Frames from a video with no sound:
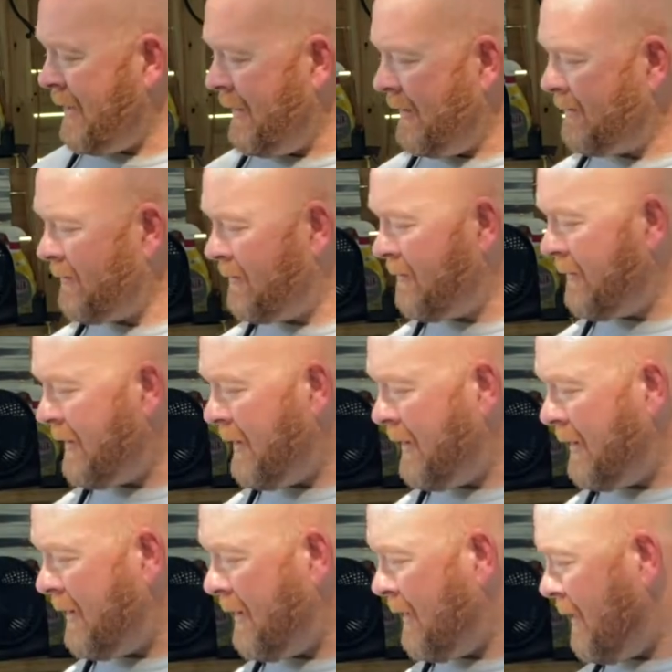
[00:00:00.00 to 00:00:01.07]
This is
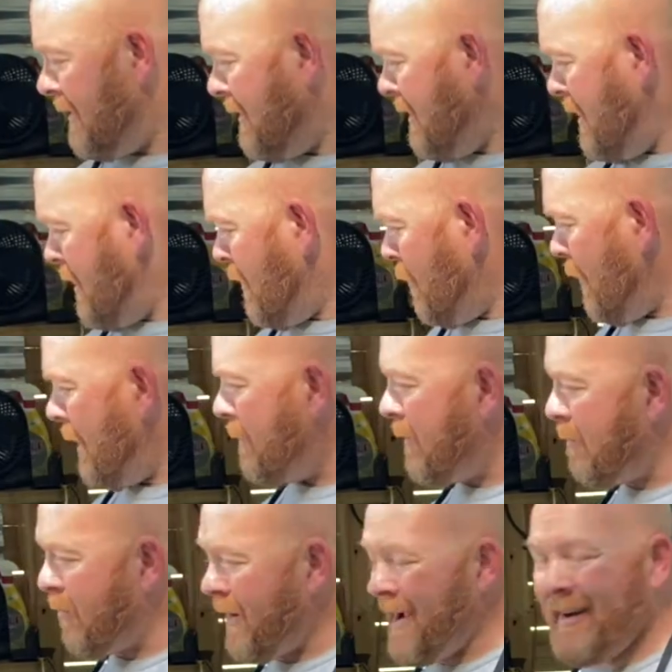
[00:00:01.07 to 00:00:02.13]
the
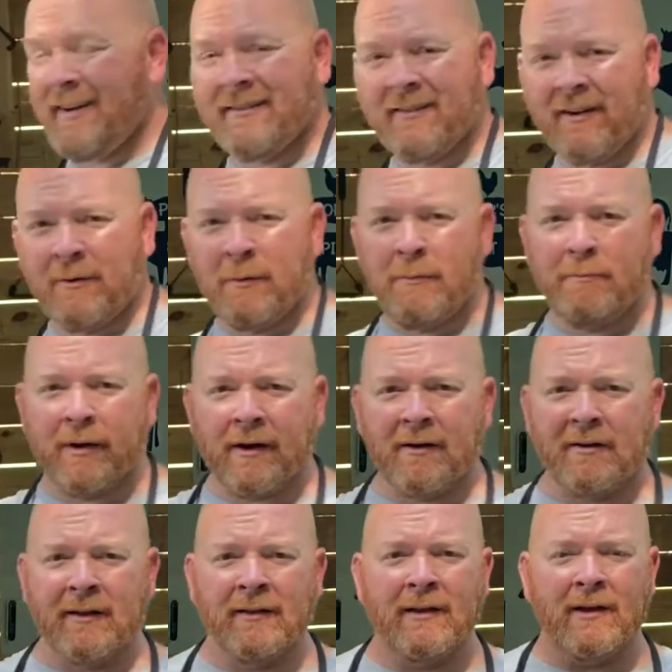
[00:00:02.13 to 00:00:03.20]
Weber brand. It's a little bit
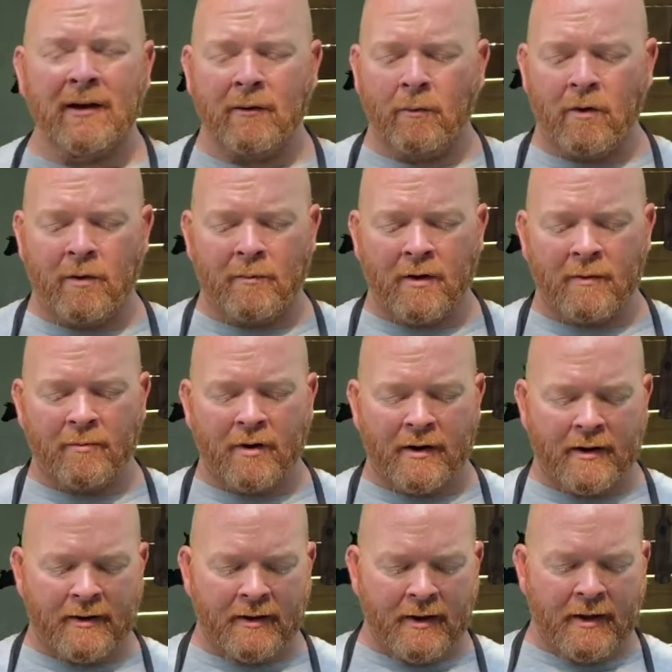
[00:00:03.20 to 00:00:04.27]
bigger than the Walmart
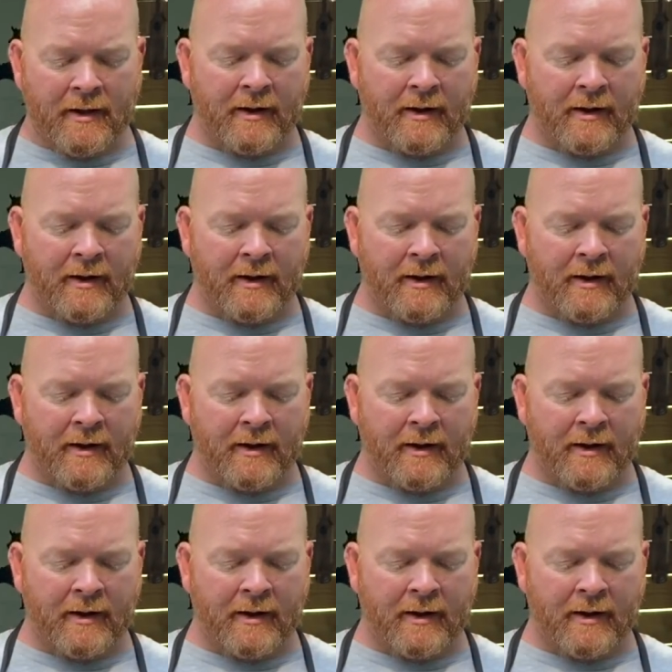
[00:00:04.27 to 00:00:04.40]
brand.